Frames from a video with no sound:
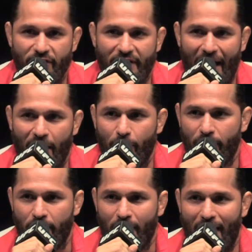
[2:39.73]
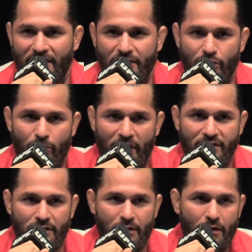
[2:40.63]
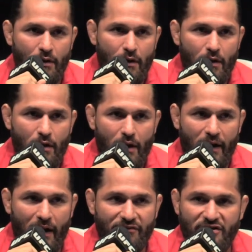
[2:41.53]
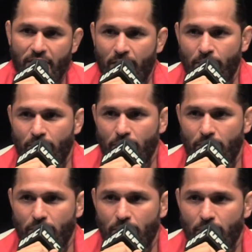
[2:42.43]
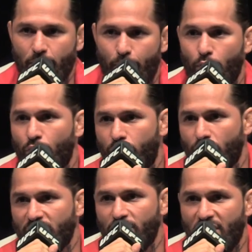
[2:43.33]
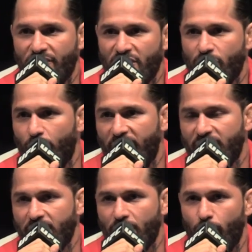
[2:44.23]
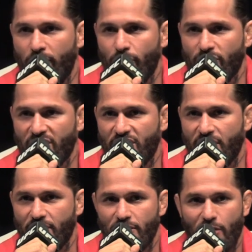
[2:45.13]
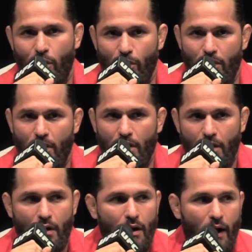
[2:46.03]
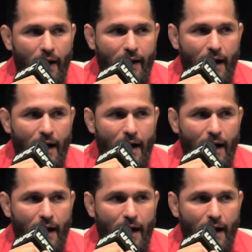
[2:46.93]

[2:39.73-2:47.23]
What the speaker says: caliber than the guys that you mentioned, and I've seen him pull through some tough situations and win those decisions, so... I